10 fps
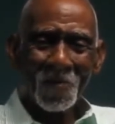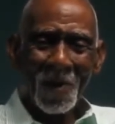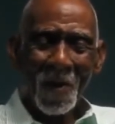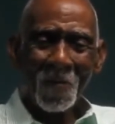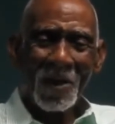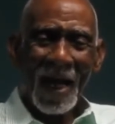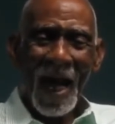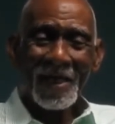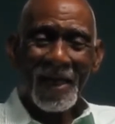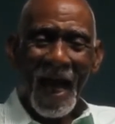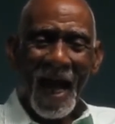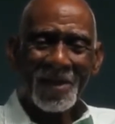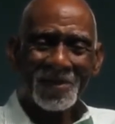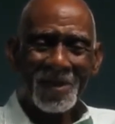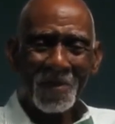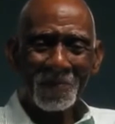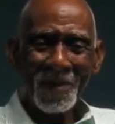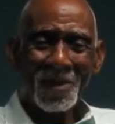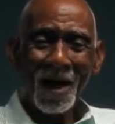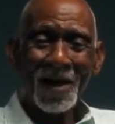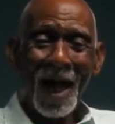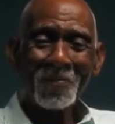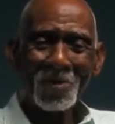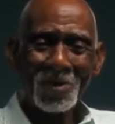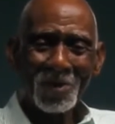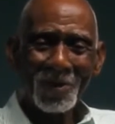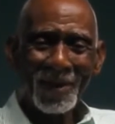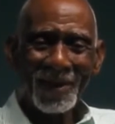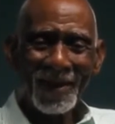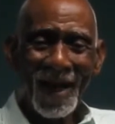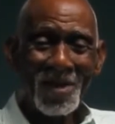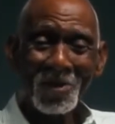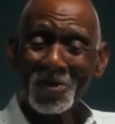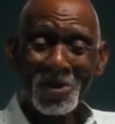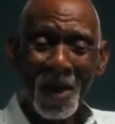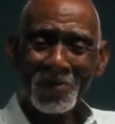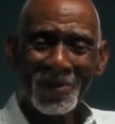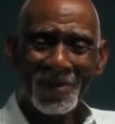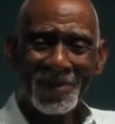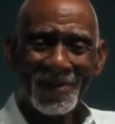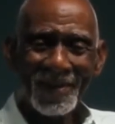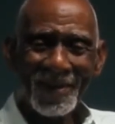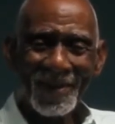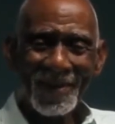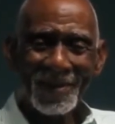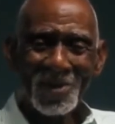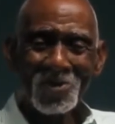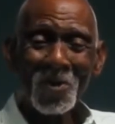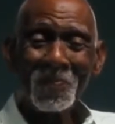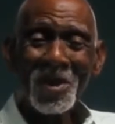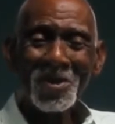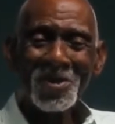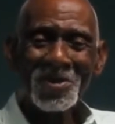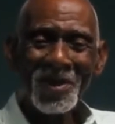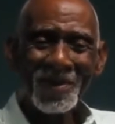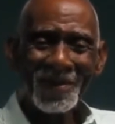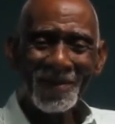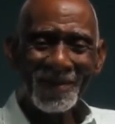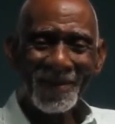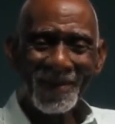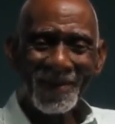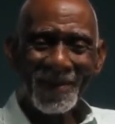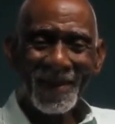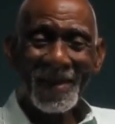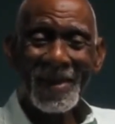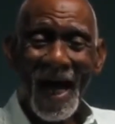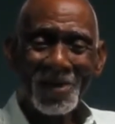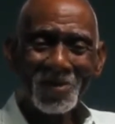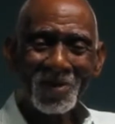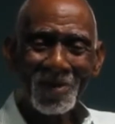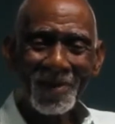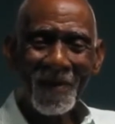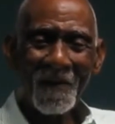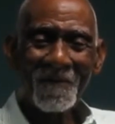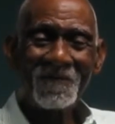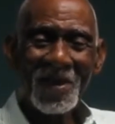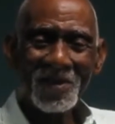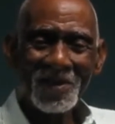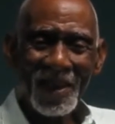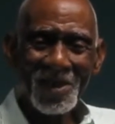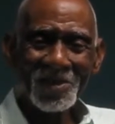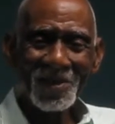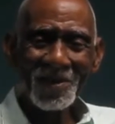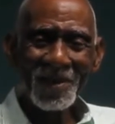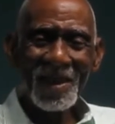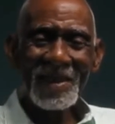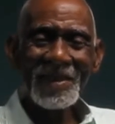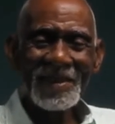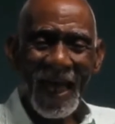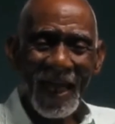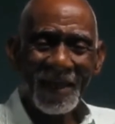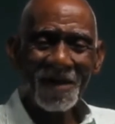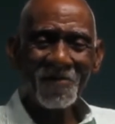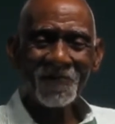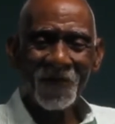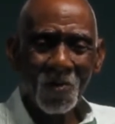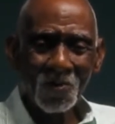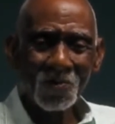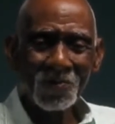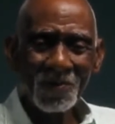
we analyze them in our laboratory, and your substance should be considered natural vegetation cell food.